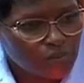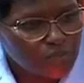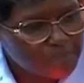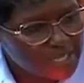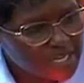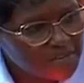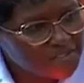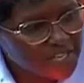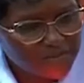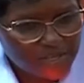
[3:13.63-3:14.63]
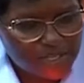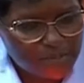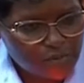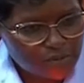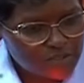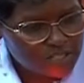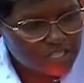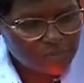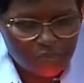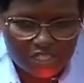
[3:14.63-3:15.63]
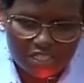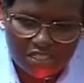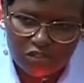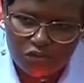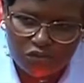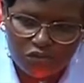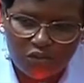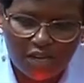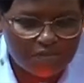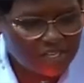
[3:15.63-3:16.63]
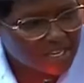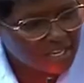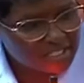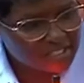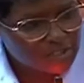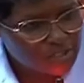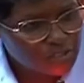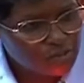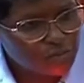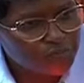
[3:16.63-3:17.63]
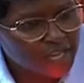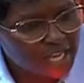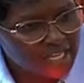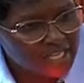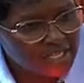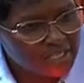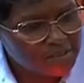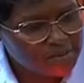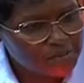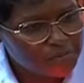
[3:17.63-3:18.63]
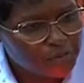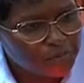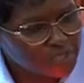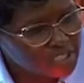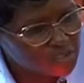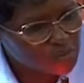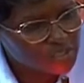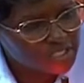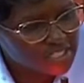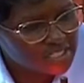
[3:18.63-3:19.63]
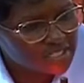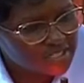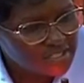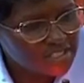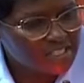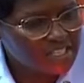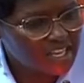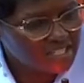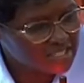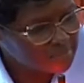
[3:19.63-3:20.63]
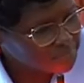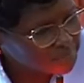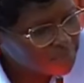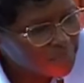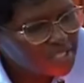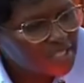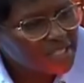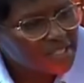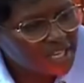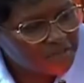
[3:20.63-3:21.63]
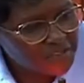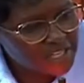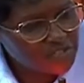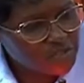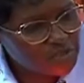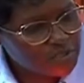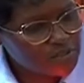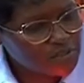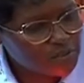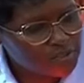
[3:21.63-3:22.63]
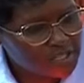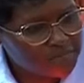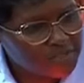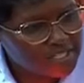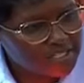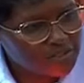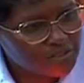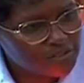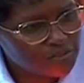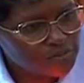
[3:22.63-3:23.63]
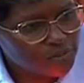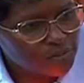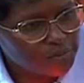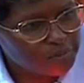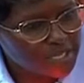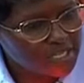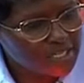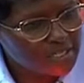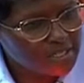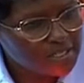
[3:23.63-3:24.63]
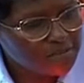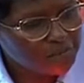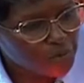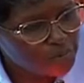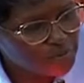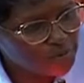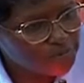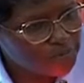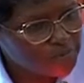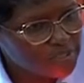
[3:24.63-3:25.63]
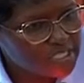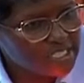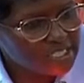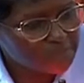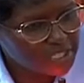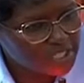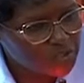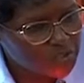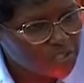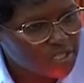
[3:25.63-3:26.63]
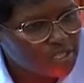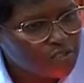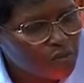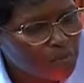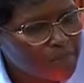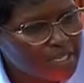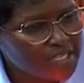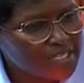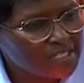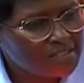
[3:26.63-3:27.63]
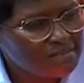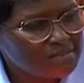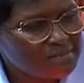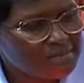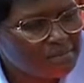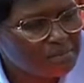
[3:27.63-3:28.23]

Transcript: women have suffered the most, especially those who have the courage to vie for political seats in Kenya. They face so, so, they face so many forms of discrimination. So many